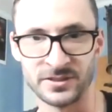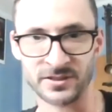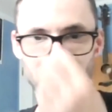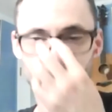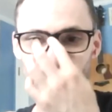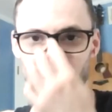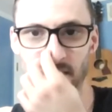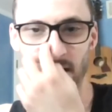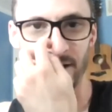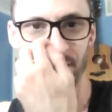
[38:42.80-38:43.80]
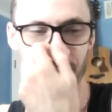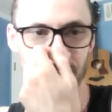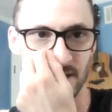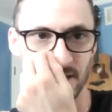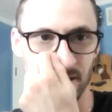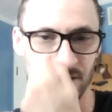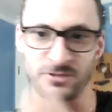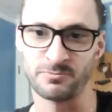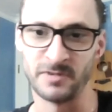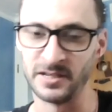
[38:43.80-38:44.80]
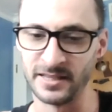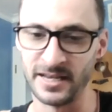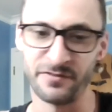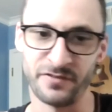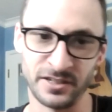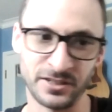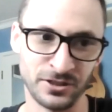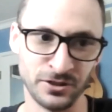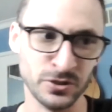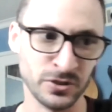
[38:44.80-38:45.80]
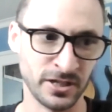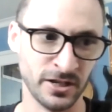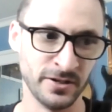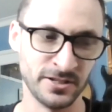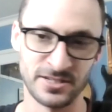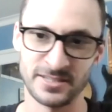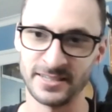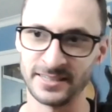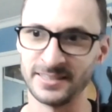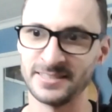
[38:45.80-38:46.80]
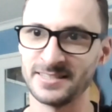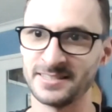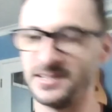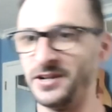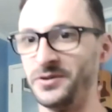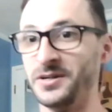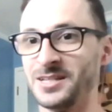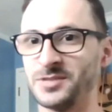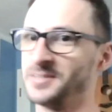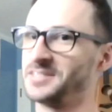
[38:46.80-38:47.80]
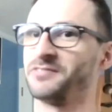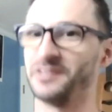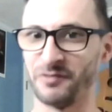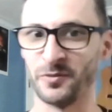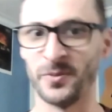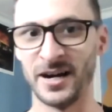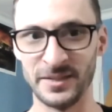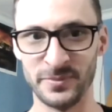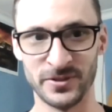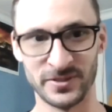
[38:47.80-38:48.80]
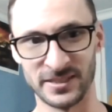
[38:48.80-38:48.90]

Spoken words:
good. Yeah, I noticed that just reading the FAQ, it's just like this is, specifically for bodybuilding.